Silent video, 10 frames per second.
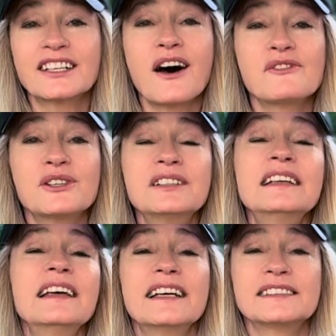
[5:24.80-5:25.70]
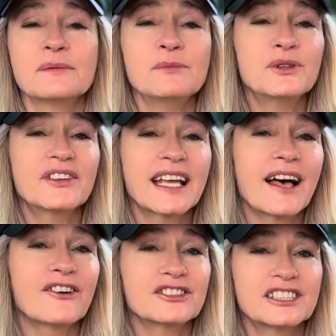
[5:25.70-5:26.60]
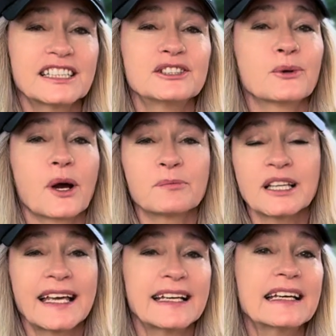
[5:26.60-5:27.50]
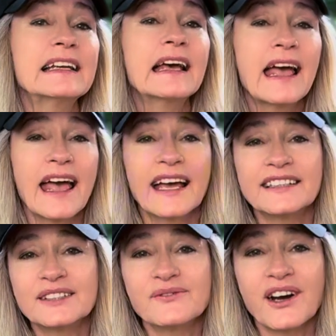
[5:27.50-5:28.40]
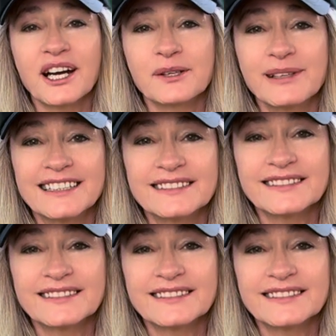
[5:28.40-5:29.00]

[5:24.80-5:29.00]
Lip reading: novel, it's a moving elegy to our planet and environment.